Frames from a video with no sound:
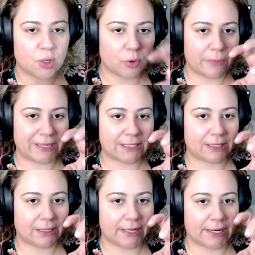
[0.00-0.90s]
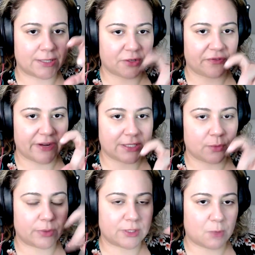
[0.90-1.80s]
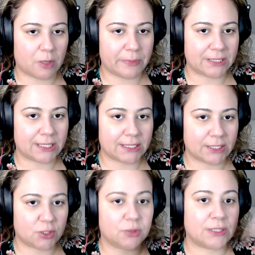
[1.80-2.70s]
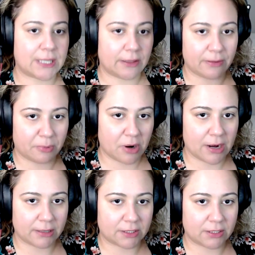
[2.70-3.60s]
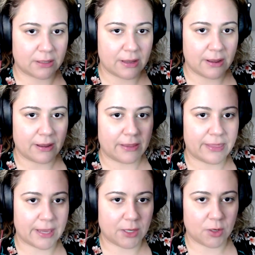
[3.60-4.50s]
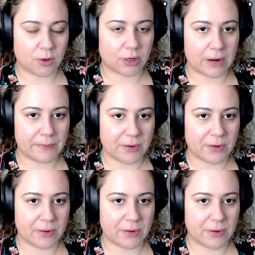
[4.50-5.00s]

So you were basically interfacing with small businesses to sell the product that your